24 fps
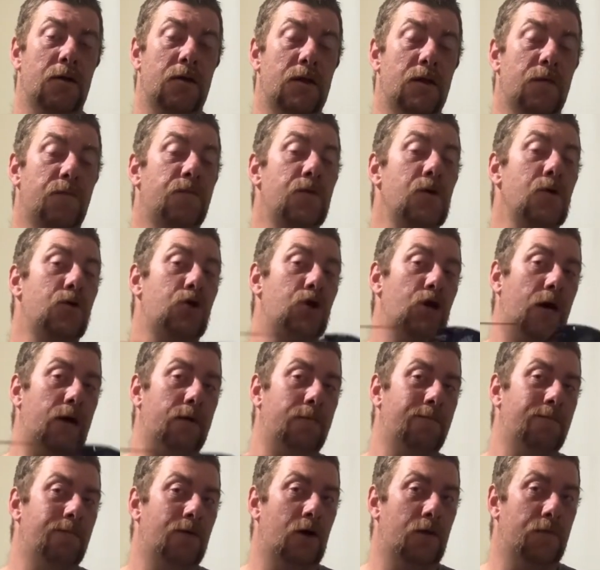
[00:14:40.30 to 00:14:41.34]
future
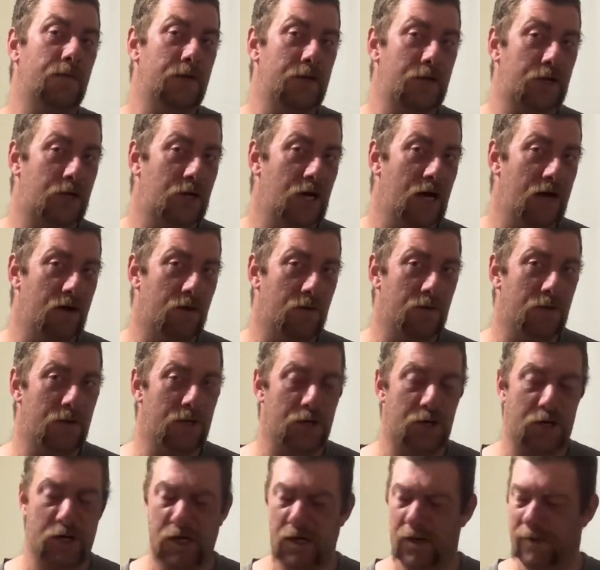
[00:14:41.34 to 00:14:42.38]
of this channel
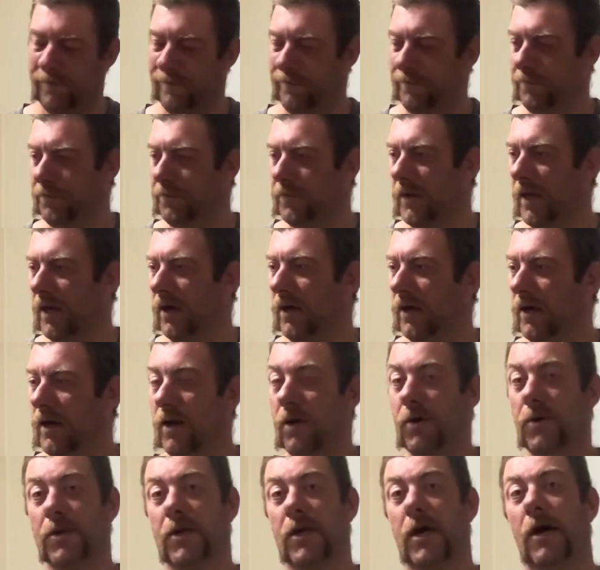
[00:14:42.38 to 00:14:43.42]
this year. And
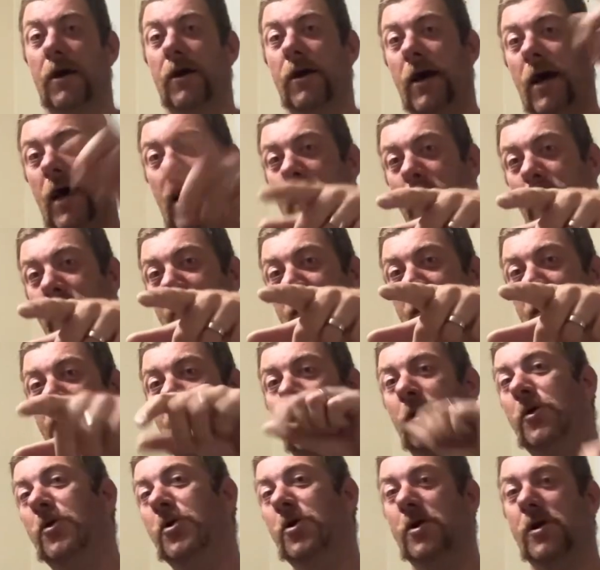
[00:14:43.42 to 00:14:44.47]
also, Happy
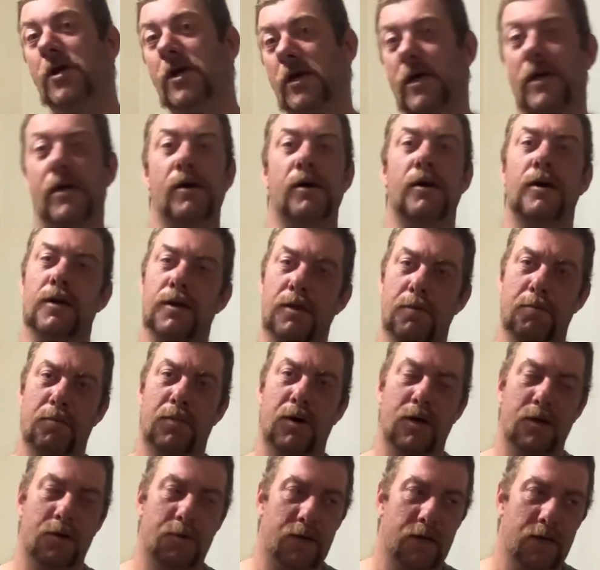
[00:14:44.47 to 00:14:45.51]
New Year, guys,
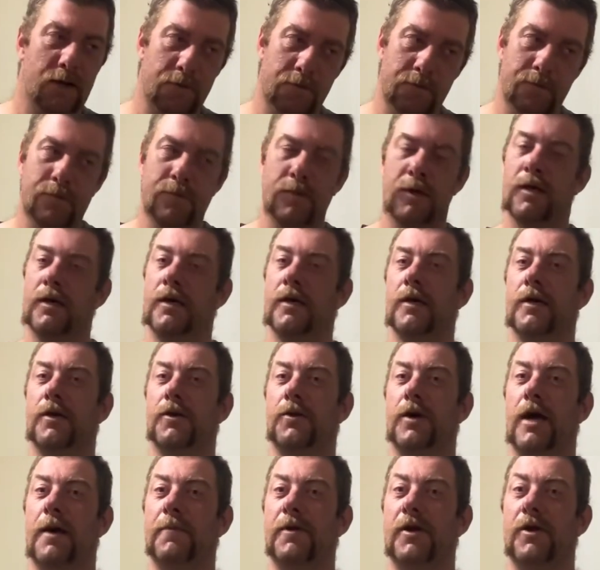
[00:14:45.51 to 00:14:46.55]
by the way.
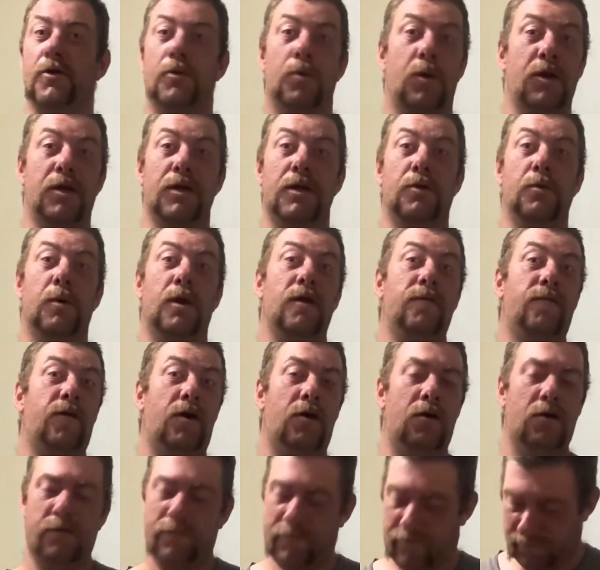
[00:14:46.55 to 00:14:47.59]
Happy
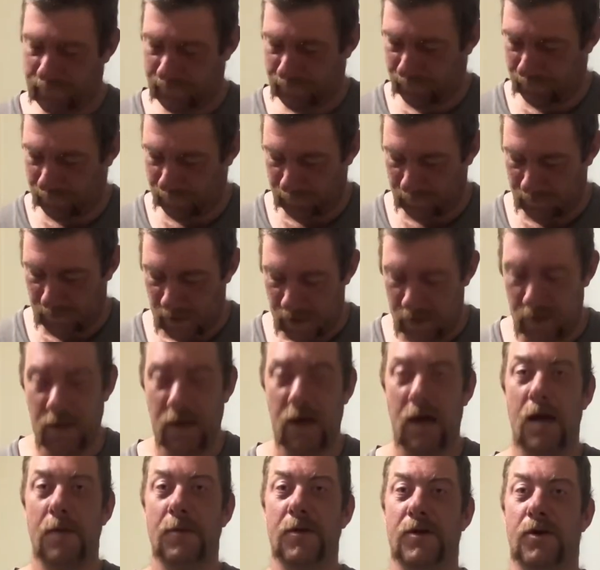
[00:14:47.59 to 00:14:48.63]
2025.
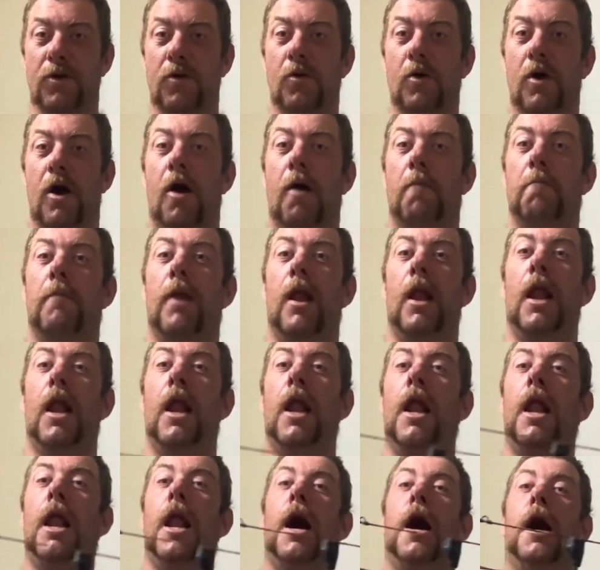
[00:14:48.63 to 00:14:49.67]
Hope you all got
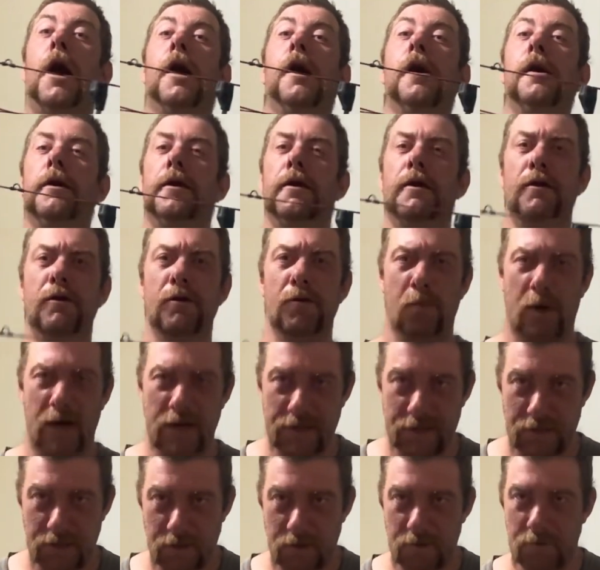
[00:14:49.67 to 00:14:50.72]

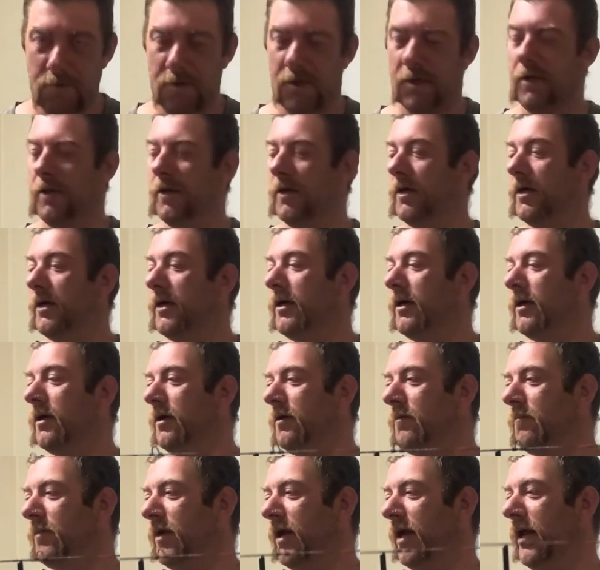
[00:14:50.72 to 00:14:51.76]
wasted.
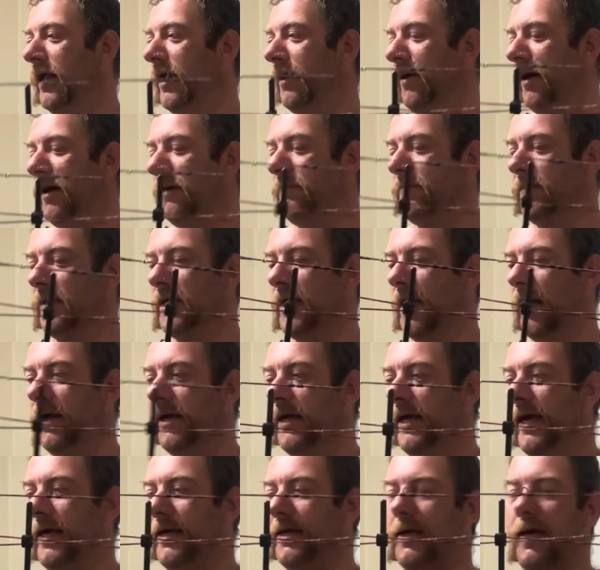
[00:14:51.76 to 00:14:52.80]
But anyway, so
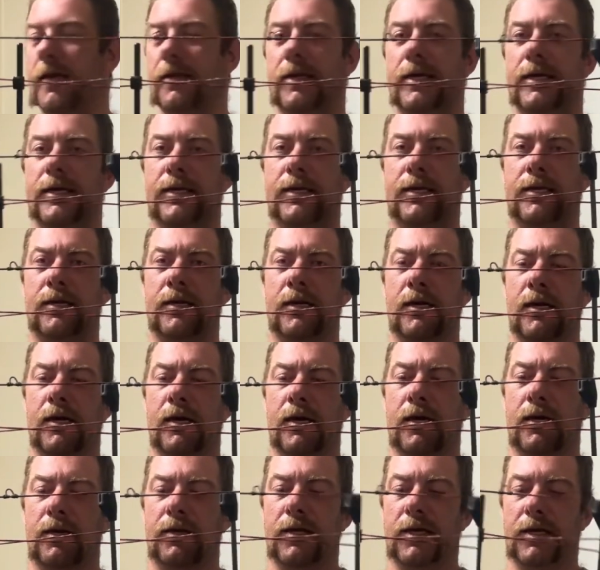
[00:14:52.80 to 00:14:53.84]
yeah, so this
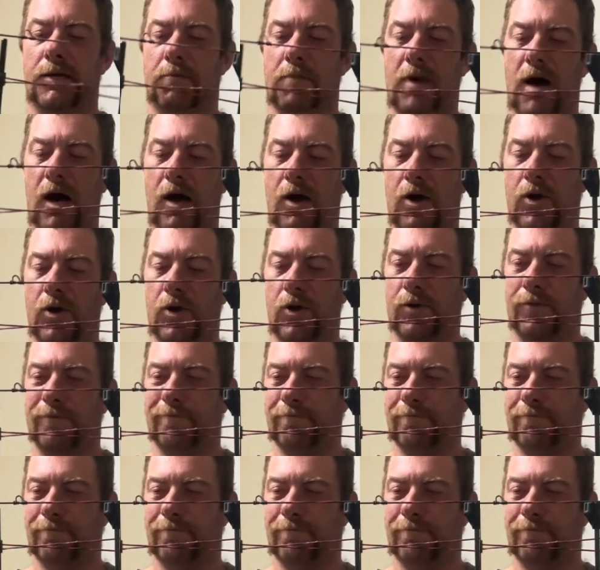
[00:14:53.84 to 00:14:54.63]
bow,